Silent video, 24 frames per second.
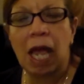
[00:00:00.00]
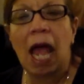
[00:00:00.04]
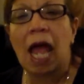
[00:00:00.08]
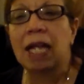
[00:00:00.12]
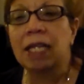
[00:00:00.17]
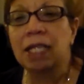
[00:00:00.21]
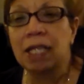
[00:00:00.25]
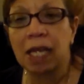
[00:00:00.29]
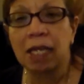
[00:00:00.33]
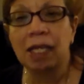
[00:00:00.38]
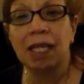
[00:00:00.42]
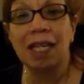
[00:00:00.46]

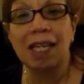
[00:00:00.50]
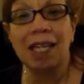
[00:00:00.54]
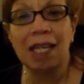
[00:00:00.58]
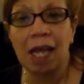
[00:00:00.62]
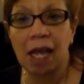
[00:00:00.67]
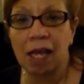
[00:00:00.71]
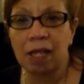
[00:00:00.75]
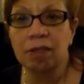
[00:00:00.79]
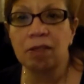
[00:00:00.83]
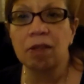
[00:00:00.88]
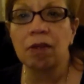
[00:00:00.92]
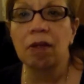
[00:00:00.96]
And Yankee
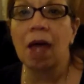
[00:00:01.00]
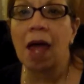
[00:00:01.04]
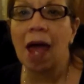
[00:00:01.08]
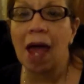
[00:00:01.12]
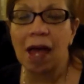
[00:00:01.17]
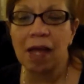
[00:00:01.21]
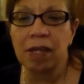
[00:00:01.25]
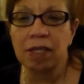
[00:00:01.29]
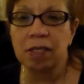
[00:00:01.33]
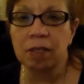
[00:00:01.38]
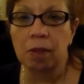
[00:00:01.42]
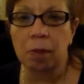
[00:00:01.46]
Candle
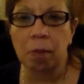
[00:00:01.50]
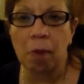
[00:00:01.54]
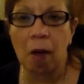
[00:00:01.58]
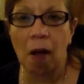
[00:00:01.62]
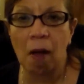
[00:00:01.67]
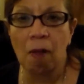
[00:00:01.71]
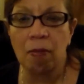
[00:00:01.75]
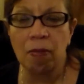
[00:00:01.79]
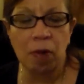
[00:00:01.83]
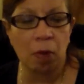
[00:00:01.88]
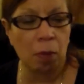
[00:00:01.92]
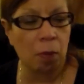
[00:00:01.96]
has them
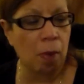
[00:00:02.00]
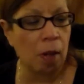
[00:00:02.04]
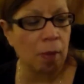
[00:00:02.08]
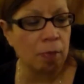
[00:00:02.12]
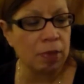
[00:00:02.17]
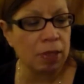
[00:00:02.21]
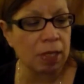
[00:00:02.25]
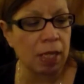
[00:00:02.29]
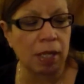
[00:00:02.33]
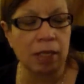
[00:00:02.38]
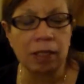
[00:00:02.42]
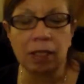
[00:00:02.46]
on their
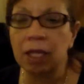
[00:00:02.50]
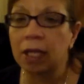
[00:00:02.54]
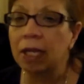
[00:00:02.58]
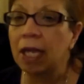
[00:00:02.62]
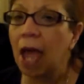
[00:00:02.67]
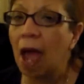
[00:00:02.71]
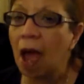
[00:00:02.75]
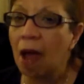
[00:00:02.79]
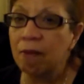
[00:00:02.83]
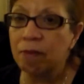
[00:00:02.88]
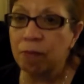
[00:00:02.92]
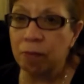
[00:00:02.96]
website. They
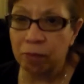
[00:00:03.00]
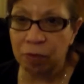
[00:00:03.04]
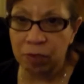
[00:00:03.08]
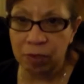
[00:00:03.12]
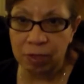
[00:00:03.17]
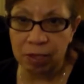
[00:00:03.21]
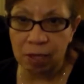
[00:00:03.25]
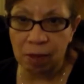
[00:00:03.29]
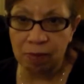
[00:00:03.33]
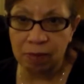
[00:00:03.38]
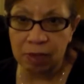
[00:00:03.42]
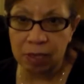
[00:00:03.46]
have them for
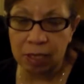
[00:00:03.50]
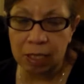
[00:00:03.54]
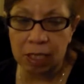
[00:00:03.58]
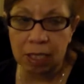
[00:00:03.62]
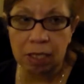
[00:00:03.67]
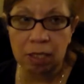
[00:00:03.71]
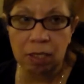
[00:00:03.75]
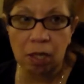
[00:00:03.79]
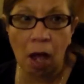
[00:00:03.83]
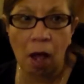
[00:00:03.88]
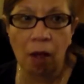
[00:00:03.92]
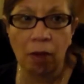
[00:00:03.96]

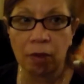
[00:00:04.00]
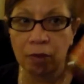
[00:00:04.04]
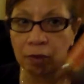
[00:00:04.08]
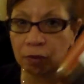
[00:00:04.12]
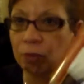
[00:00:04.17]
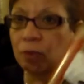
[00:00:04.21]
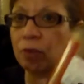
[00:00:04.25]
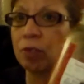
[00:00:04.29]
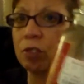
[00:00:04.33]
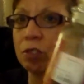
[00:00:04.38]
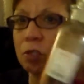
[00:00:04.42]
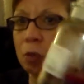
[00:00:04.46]
$17
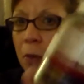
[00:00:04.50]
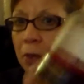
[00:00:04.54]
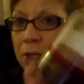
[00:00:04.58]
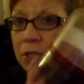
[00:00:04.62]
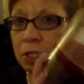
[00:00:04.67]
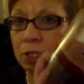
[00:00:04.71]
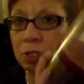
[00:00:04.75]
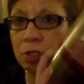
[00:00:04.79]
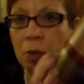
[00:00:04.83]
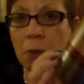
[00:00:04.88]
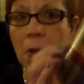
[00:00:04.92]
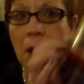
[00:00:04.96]
for a
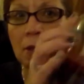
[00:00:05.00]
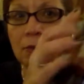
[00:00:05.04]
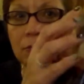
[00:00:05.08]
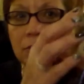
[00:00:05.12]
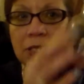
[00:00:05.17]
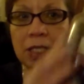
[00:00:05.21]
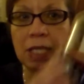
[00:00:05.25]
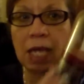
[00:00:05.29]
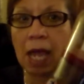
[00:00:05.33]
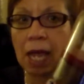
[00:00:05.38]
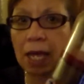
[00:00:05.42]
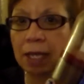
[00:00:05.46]
22
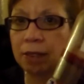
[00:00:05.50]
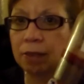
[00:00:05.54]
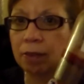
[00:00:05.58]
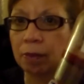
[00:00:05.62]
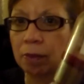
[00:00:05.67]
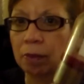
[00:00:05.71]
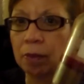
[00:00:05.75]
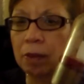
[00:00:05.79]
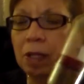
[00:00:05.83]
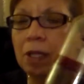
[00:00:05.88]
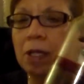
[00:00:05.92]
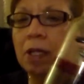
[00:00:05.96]
ounce
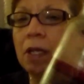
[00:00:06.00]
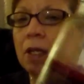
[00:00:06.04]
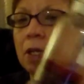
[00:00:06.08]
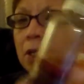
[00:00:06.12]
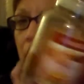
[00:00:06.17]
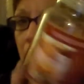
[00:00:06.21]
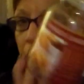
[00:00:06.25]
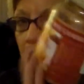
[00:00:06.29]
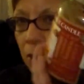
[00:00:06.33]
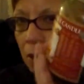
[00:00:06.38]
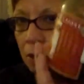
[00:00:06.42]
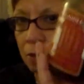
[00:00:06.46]
candle,
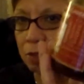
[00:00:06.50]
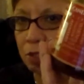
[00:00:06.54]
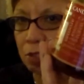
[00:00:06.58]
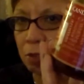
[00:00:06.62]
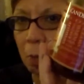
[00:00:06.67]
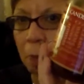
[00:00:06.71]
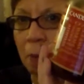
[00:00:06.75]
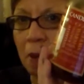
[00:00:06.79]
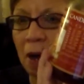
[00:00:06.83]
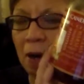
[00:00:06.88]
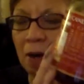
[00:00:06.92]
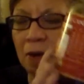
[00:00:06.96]

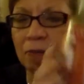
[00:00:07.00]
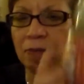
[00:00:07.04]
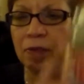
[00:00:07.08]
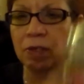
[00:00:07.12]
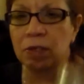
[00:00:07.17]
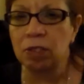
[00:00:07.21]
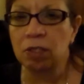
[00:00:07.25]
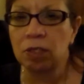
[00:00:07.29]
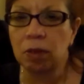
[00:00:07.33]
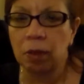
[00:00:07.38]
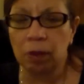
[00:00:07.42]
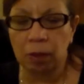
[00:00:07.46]
large
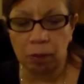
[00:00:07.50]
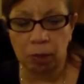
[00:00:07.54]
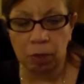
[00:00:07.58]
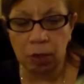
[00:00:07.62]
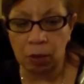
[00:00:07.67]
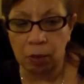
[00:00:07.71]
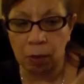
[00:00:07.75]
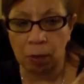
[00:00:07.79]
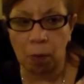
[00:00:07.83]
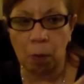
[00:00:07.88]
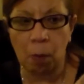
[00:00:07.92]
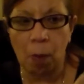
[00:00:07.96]
paraffin,
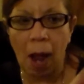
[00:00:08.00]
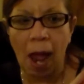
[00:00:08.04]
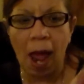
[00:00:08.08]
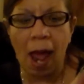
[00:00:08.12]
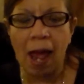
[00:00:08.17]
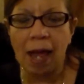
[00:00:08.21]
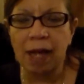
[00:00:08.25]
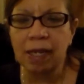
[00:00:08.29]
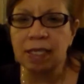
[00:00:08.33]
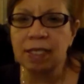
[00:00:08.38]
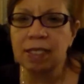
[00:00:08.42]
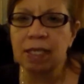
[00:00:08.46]
you know,
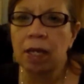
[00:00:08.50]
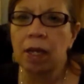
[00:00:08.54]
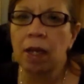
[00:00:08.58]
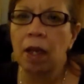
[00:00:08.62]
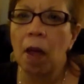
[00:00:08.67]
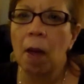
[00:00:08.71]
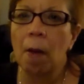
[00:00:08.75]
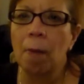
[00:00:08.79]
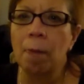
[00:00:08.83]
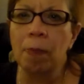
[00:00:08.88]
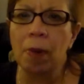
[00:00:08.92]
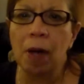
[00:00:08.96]
wax.
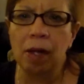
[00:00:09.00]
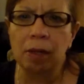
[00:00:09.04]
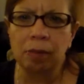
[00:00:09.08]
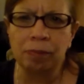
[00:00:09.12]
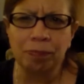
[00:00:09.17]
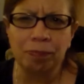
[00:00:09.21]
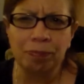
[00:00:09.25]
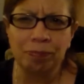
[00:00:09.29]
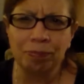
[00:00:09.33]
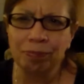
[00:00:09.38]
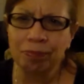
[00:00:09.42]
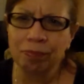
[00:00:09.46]

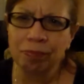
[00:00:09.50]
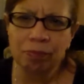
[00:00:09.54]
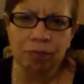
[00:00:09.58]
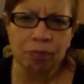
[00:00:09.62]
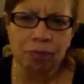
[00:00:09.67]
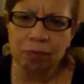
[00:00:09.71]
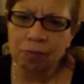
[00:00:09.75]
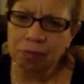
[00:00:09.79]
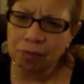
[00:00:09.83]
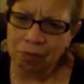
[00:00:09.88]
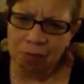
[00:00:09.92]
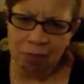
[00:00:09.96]
But
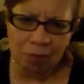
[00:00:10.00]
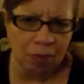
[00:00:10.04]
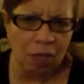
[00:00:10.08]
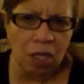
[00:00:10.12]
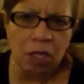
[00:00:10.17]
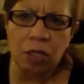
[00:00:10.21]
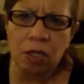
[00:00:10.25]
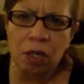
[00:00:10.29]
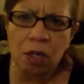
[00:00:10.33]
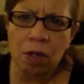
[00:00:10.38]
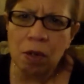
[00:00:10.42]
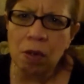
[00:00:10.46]

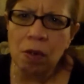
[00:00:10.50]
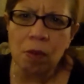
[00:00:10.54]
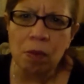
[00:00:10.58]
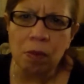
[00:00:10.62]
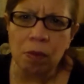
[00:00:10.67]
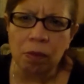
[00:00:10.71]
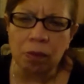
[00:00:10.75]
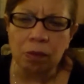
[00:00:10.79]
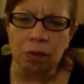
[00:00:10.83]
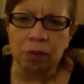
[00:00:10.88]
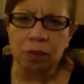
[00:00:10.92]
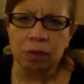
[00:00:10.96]

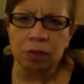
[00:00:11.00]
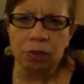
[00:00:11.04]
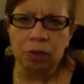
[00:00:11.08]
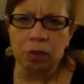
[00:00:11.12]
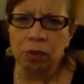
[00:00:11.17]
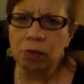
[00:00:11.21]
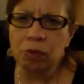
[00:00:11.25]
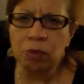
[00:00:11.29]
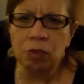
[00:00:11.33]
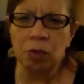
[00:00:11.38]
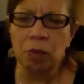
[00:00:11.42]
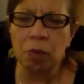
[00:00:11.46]
no,
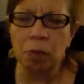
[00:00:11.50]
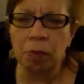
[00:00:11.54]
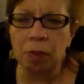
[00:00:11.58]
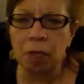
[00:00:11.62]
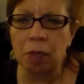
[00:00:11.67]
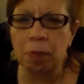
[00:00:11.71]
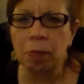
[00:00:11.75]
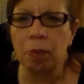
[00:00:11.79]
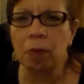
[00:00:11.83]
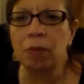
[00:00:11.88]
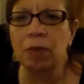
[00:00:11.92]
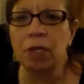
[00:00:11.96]
don't do it,
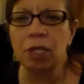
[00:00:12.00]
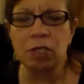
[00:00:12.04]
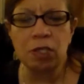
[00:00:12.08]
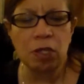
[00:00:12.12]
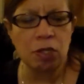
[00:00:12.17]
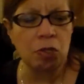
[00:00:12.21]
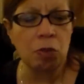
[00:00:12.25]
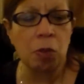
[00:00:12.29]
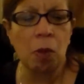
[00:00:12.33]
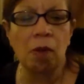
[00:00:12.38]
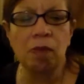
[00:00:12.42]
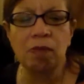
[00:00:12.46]
people. These
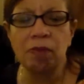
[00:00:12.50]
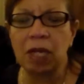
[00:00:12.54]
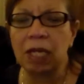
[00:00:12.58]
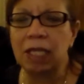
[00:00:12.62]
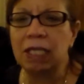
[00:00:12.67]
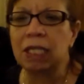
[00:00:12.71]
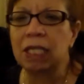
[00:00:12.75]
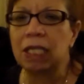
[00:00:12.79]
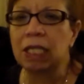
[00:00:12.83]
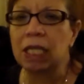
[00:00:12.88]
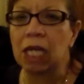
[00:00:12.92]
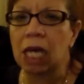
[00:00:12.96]
are
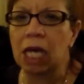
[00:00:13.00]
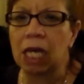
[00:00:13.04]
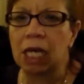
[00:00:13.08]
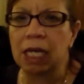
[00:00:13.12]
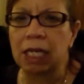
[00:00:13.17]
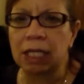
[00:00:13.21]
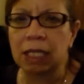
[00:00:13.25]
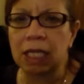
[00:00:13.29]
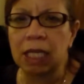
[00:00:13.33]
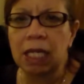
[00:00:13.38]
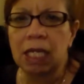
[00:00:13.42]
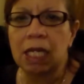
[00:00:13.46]

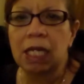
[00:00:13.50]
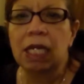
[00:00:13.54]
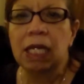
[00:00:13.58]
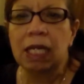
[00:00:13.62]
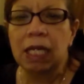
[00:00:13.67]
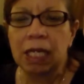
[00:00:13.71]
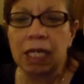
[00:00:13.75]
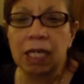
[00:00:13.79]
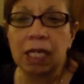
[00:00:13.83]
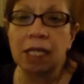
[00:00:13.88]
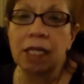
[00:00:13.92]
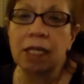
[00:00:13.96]
$12.99
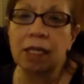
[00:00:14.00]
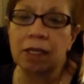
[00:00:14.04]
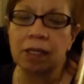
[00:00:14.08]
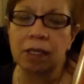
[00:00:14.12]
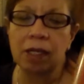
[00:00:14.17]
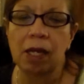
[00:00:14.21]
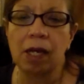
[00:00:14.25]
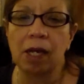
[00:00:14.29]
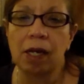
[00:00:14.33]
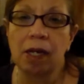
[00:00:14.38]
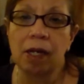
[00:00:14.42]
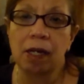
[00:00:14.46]

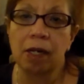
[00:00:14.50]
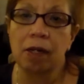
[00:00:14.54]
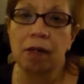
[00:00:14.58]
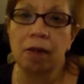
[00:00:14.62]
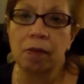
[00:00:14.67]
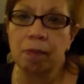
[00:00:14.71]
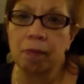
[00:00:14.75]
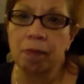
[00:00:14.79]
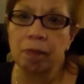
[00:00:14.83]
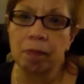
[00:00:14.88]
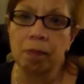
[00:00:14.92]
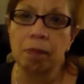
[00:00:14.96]
in
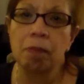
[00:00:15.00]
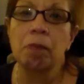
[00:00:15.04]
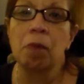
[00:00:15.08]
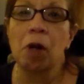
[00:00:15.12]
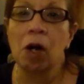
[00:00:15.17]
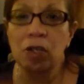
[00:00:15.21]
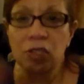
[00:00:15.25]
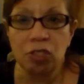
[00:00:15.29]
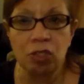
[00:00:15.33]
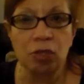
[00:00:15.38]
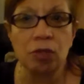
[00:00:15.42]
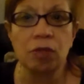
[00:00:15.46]
um,
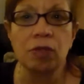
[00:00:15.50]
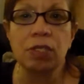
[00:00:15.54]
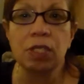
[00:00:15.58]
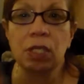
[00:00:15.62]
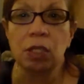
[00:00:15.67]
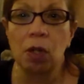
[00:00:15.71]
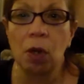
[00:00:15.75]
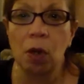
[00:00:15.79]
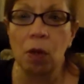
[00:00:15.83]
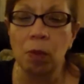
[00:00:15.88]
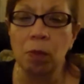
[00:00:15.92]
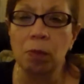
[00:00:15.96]
Marshalls
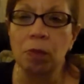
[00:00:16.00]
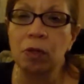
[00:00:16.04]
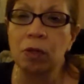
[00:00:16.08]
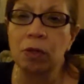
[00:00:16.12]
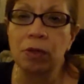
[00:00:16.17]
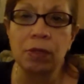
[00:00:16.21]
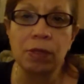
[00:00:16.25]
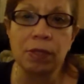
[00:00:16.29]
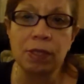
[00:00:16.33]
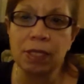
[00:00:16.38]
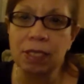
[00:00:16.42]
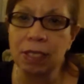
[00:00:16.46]
and Home
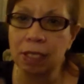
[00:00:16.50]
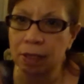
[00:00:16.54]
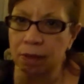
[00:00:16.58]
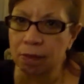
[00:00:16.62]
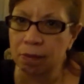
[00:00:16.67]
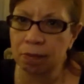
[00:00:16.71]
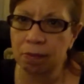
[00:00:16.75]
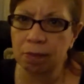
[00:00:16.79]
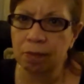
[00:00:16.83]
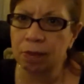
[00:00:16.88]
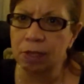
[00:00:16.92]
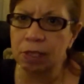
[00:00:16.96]
Goods
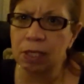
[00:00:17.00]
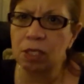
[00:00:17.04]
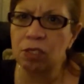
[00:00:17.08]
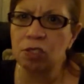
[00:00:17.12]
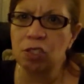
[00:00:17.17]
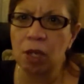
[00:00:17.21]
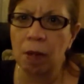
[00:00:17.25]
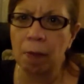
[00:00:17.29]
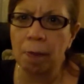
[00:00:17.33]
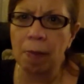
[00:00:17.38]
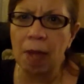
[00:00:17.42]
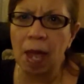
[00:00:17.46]
and
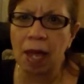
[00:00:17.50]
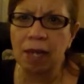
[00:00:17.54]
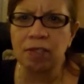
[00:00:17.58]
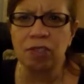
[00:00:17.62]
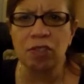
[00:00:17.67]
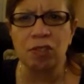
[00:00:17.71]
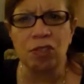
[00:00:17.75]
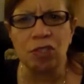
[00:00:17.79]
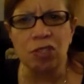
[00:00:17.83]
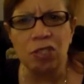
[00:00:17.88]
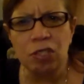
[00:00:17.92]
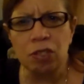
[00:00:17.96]
TJ
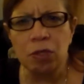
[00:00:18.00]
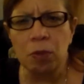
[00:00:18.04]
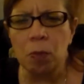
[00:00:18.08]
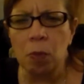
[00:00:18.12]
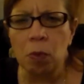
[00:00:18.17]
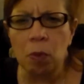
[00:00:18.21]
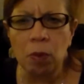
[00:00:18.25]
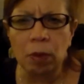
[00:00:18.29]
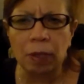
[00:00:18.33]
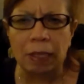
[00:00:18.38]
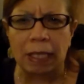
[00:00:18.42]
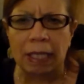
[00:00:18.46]
Maxx. So just a
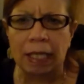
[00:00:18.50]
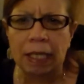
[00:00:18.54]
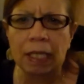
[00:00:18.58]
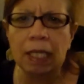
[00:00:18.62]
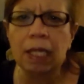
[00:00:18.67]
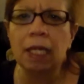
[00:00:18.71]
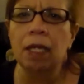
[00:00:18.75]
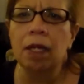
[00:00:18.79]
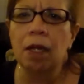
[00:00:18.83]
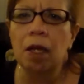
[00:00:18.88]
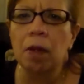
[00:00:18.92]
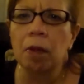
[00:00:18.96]
warning.